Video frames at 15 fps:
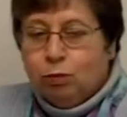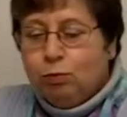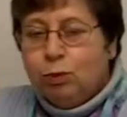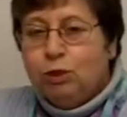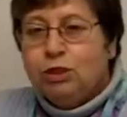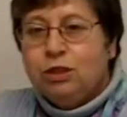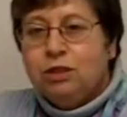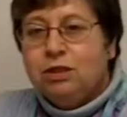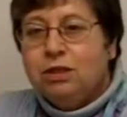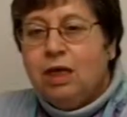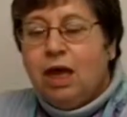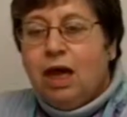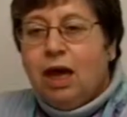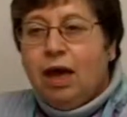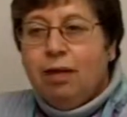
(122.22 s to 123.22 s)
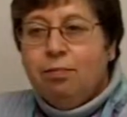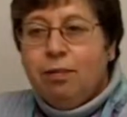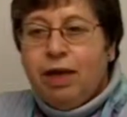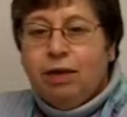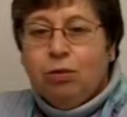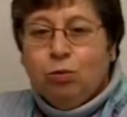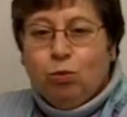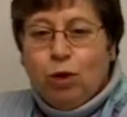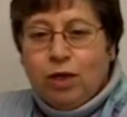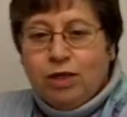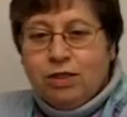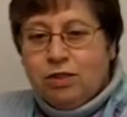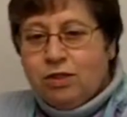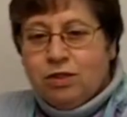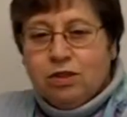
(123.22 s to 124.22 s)
or person I met
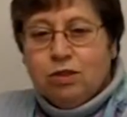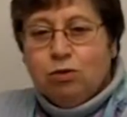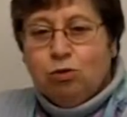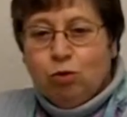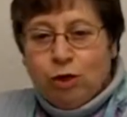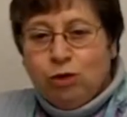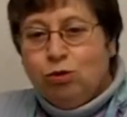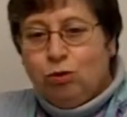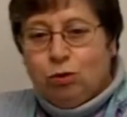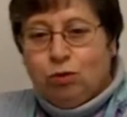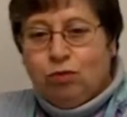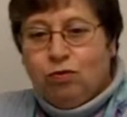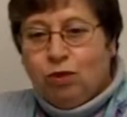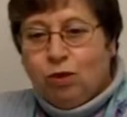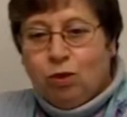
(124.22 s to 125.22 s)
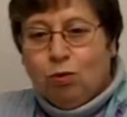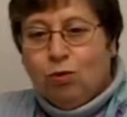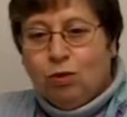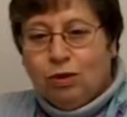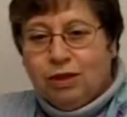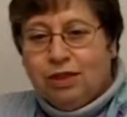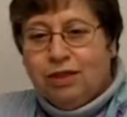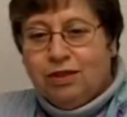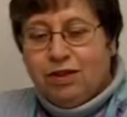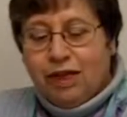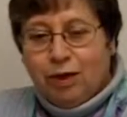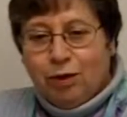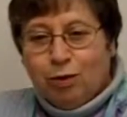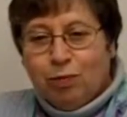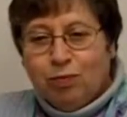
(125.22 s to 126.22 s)
was the treasurer of the local league
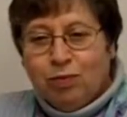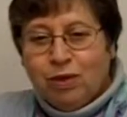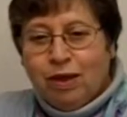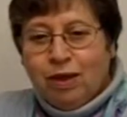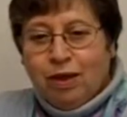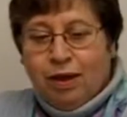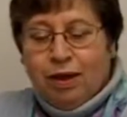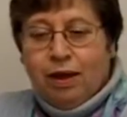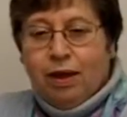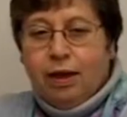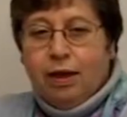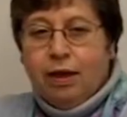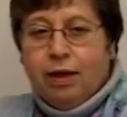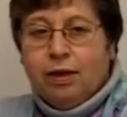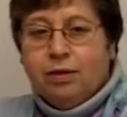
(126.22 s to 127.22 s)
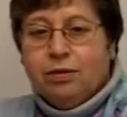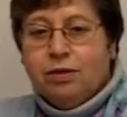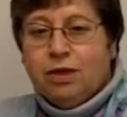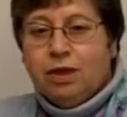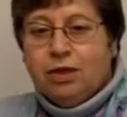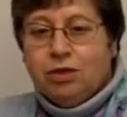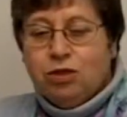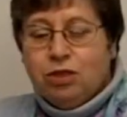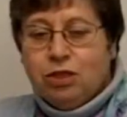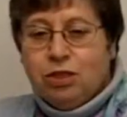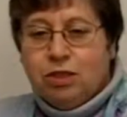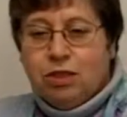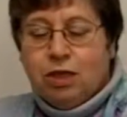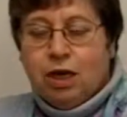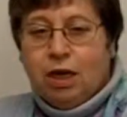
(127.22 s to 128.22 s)
there. And uh,
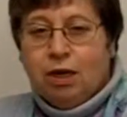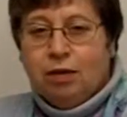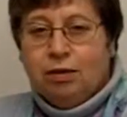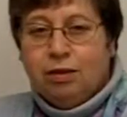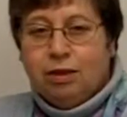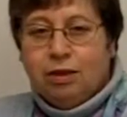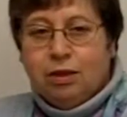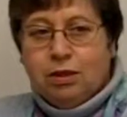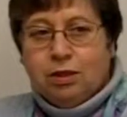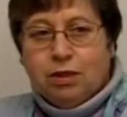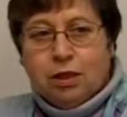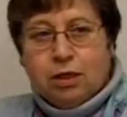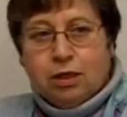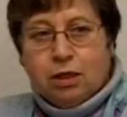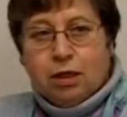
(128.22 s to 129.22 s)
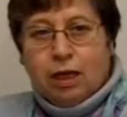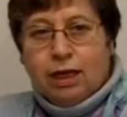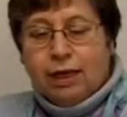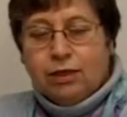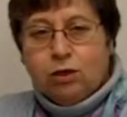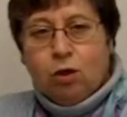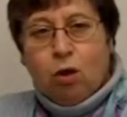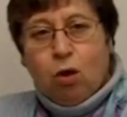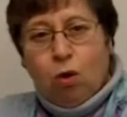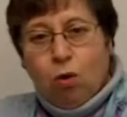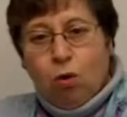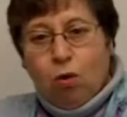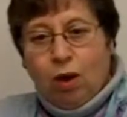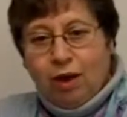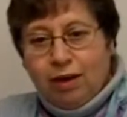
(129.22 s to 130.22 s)
she uh, said, and I said,
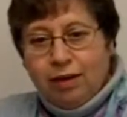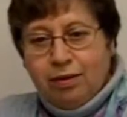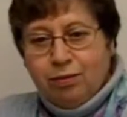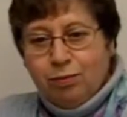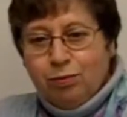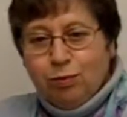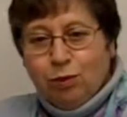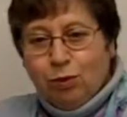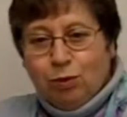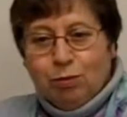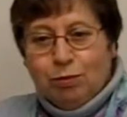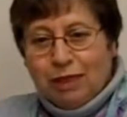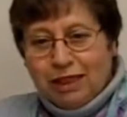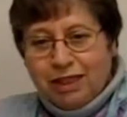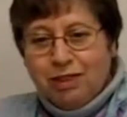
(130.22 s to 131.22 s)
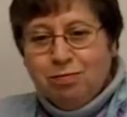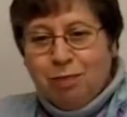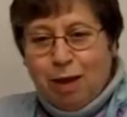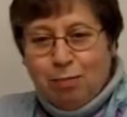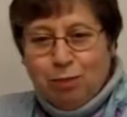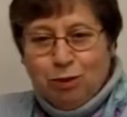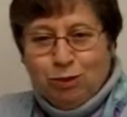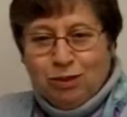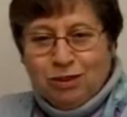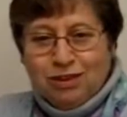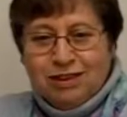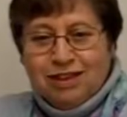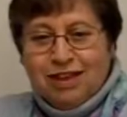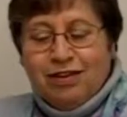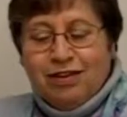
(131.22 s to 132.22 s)
Oh, I, you know, I'm a league member.
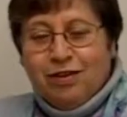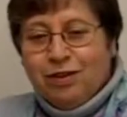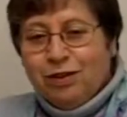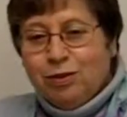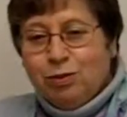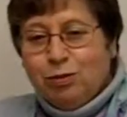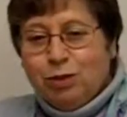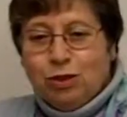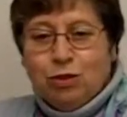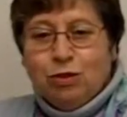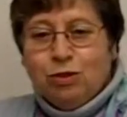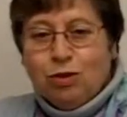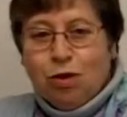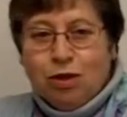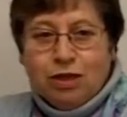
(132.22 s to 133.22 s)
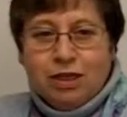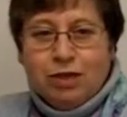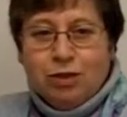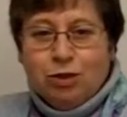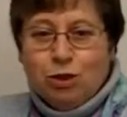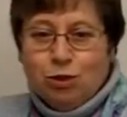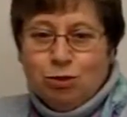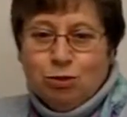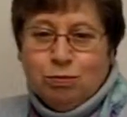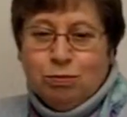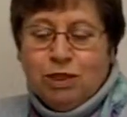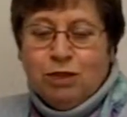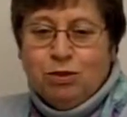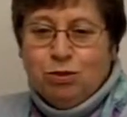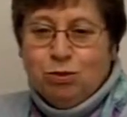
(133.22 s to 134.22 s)
And we started talking, and she took
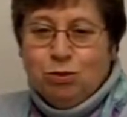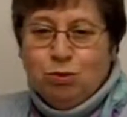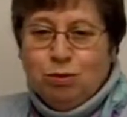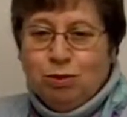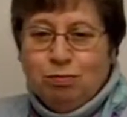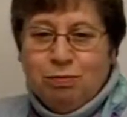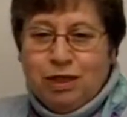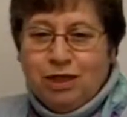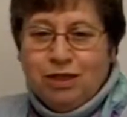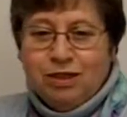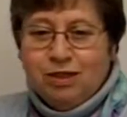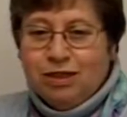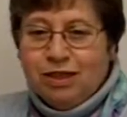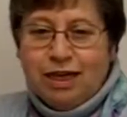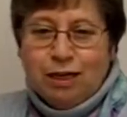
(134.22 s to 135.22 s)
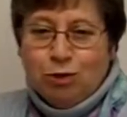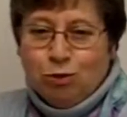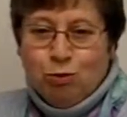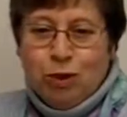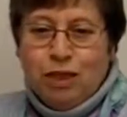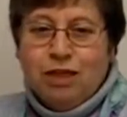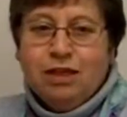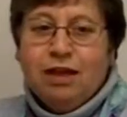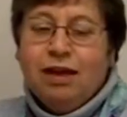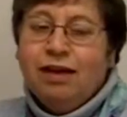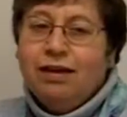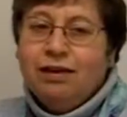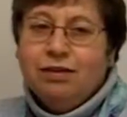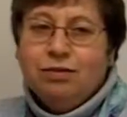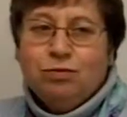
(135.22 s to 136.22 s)
me to a meeting the next week.
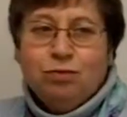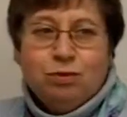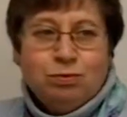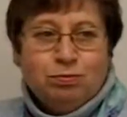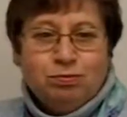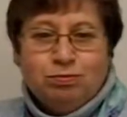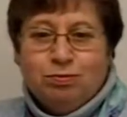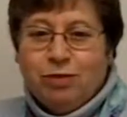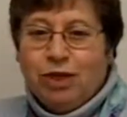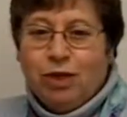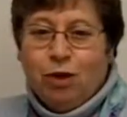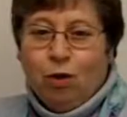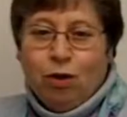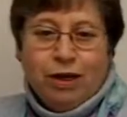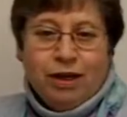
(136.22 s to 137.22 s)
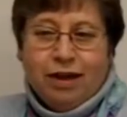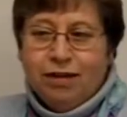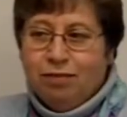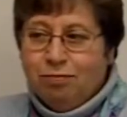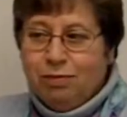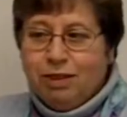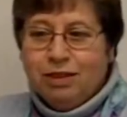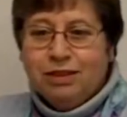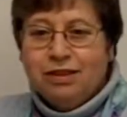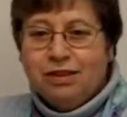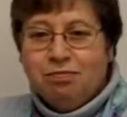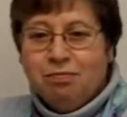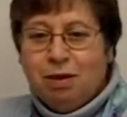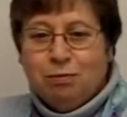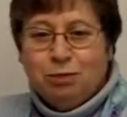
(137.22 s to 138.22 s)
And from then on, I have been a
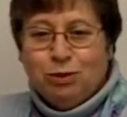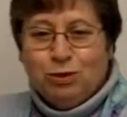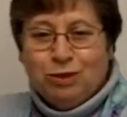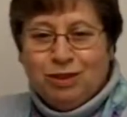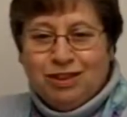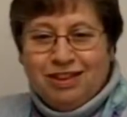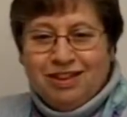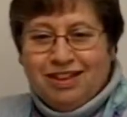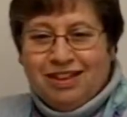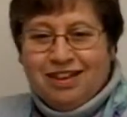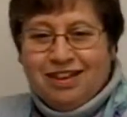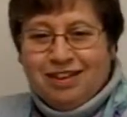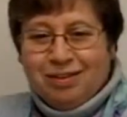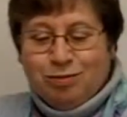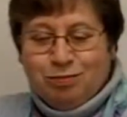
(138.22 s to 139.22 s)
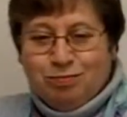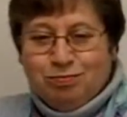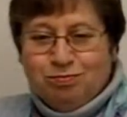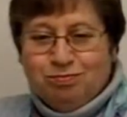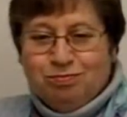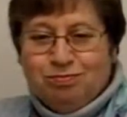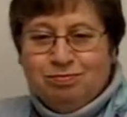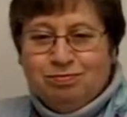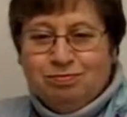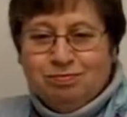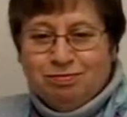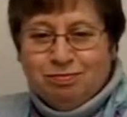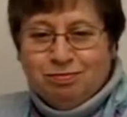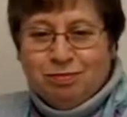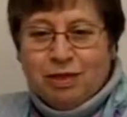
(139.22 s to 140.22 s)
league member, uh,
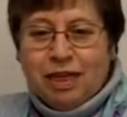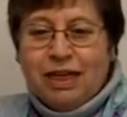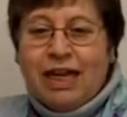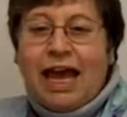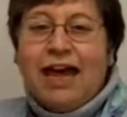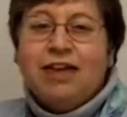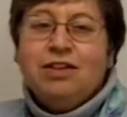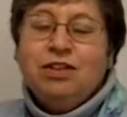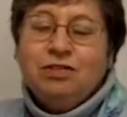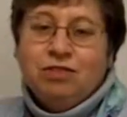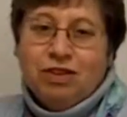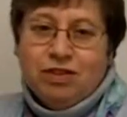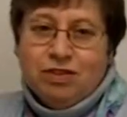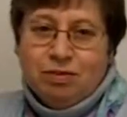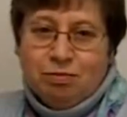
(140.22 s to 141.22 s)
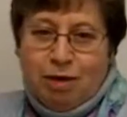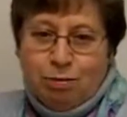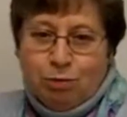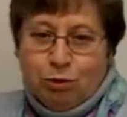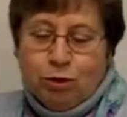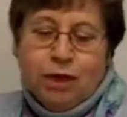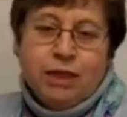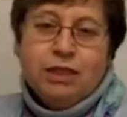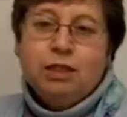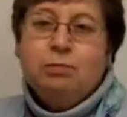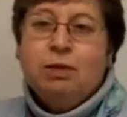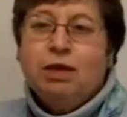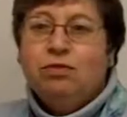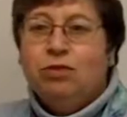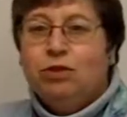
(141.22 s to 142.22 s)
an active league member. I
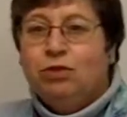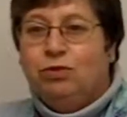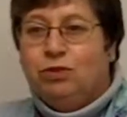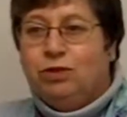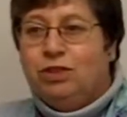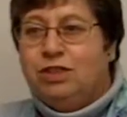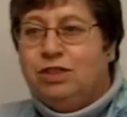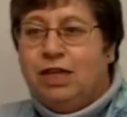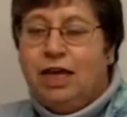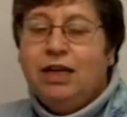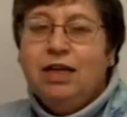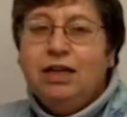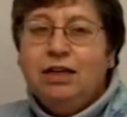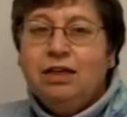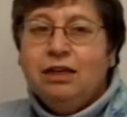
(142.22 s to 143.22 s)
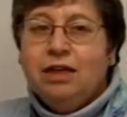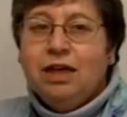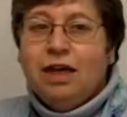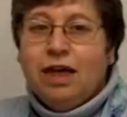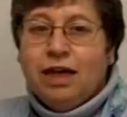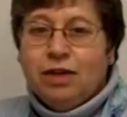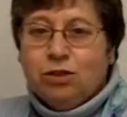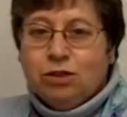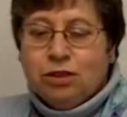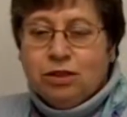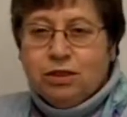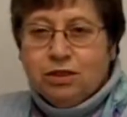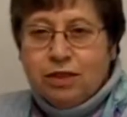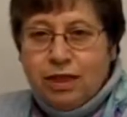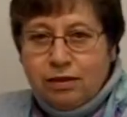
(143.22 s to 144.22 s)
did my very first study
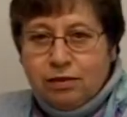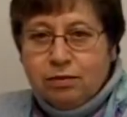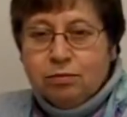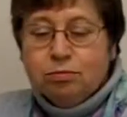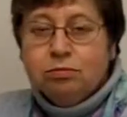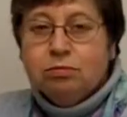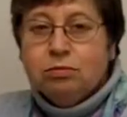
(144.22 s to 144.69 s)
actually in the